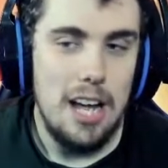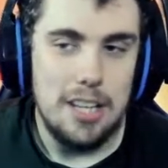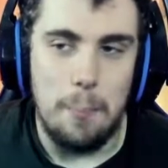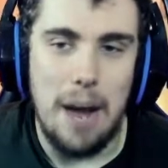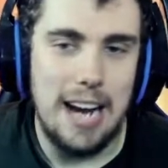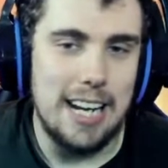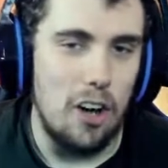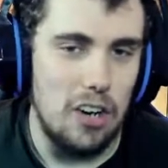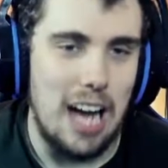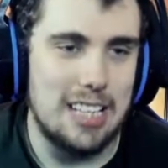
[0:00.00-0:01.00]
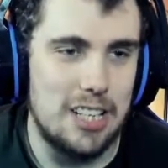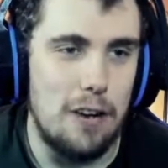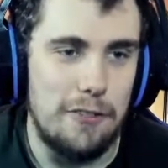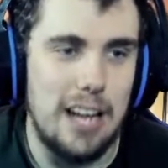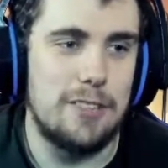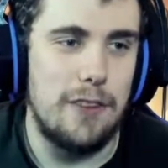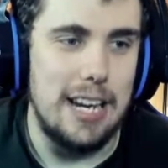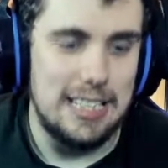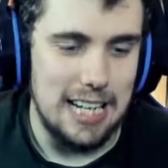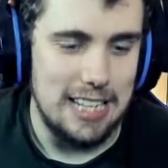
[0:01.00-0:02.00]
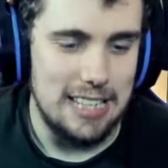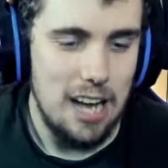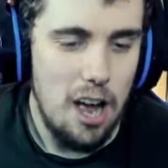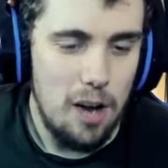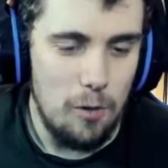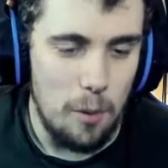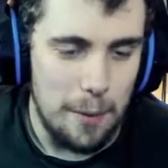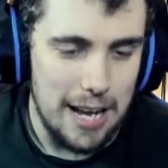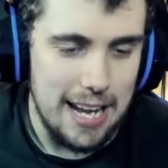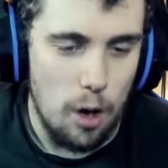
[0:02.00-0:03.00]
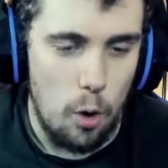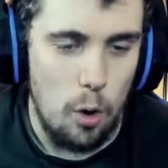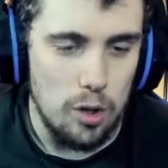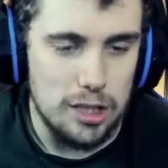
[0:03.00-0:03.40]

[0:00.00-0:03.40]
the panic on Lazio fans' faces will be all